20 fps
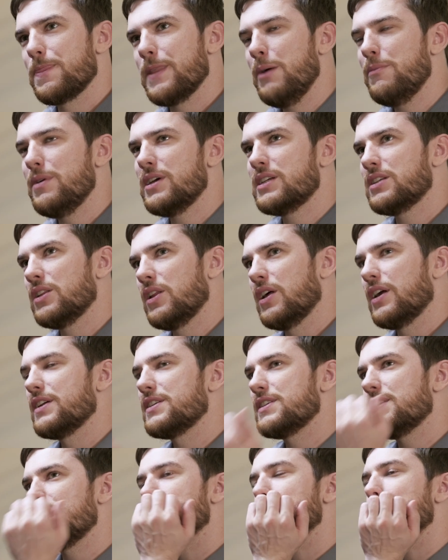That makes a lot of
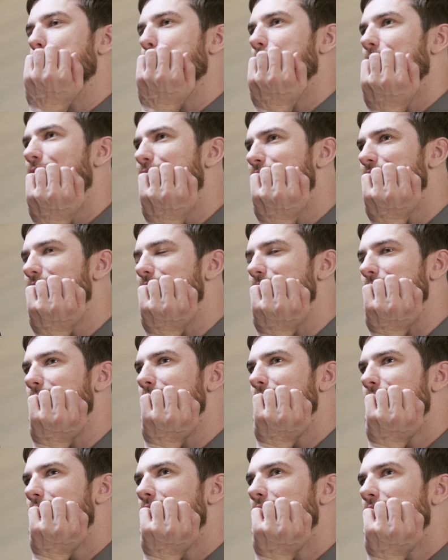sense. I'm guessing
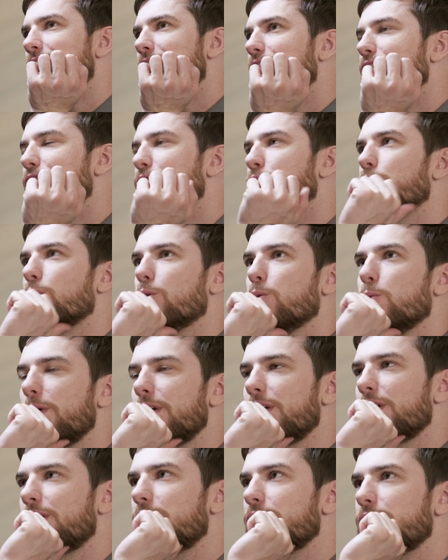if you were
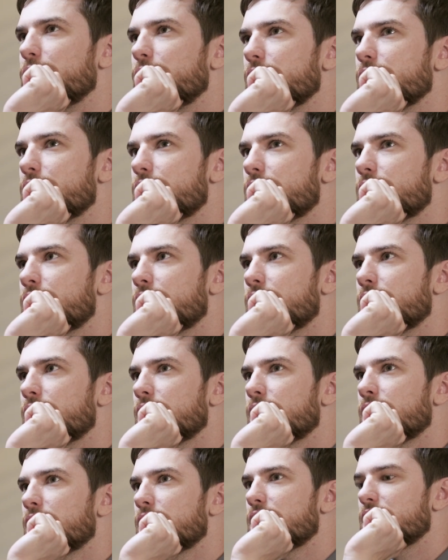aware of this
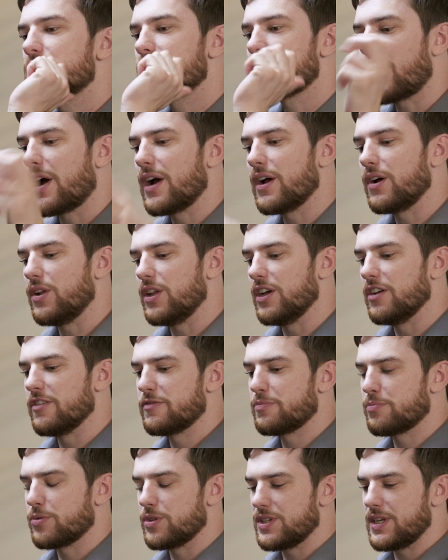style
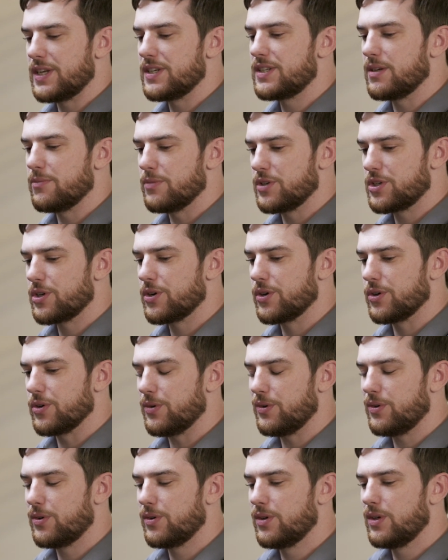of presenting
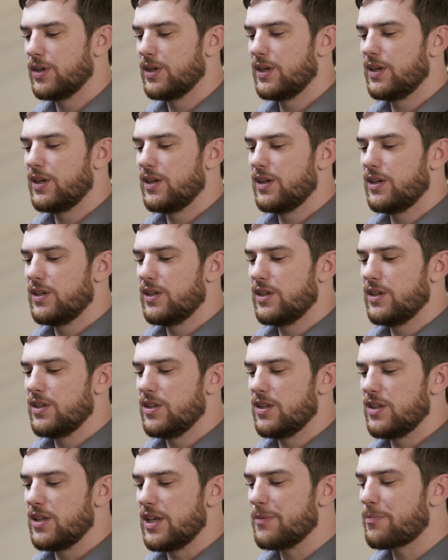material,
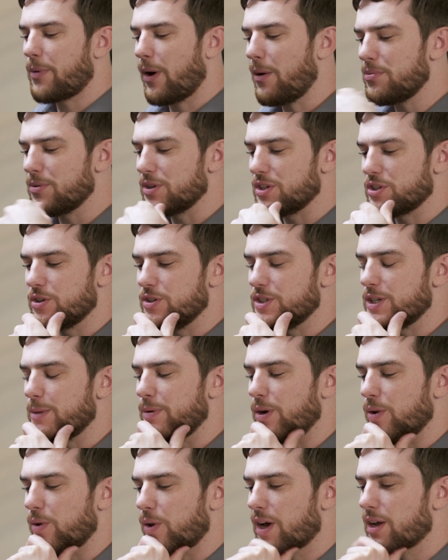it probably shows up
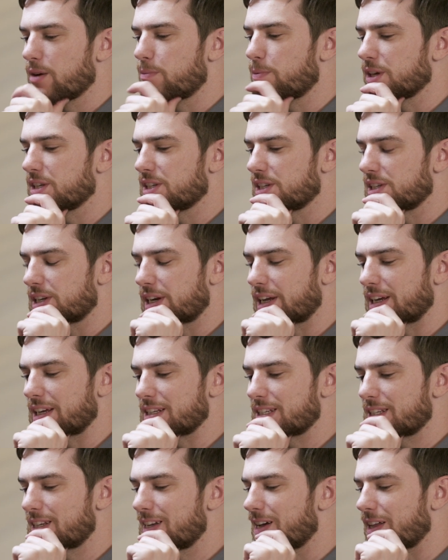in a lot of places, and I
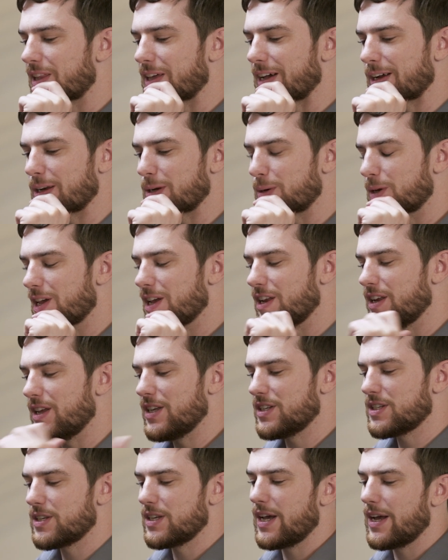can see how that could.
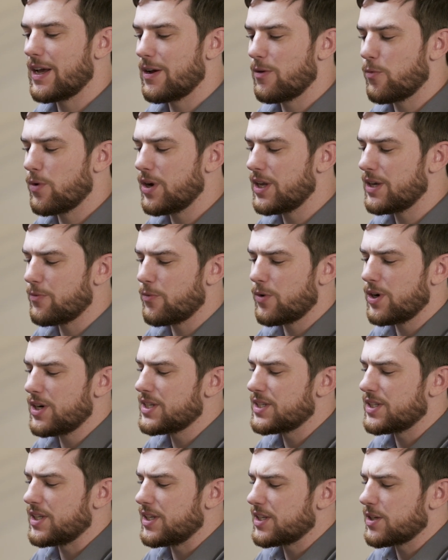It's what
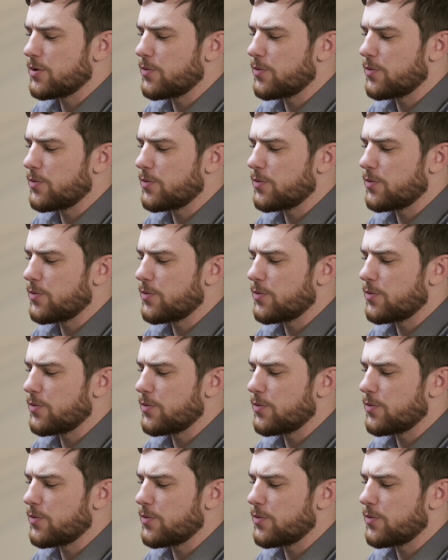is this?